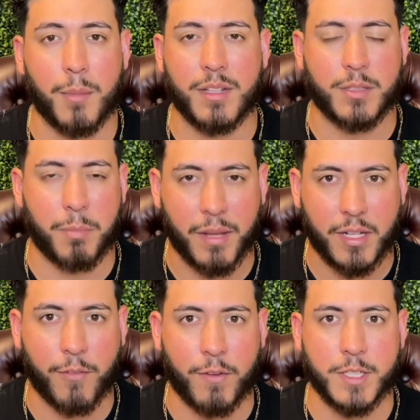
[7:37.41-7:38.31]
it's a big
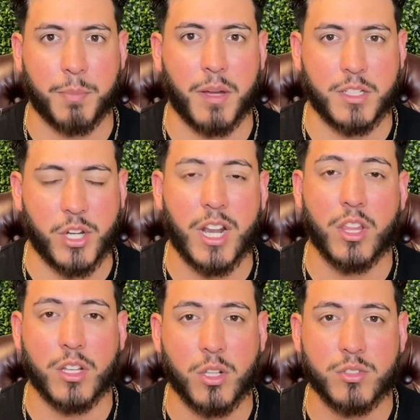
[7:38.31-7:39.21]
difference. But try to
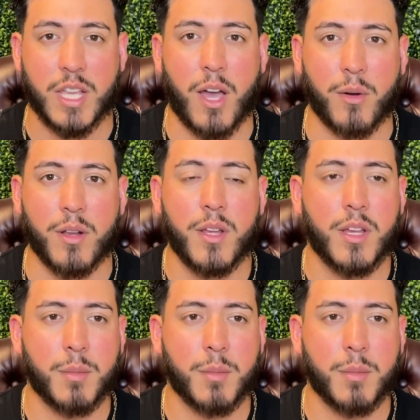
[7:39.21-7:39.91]
look those out.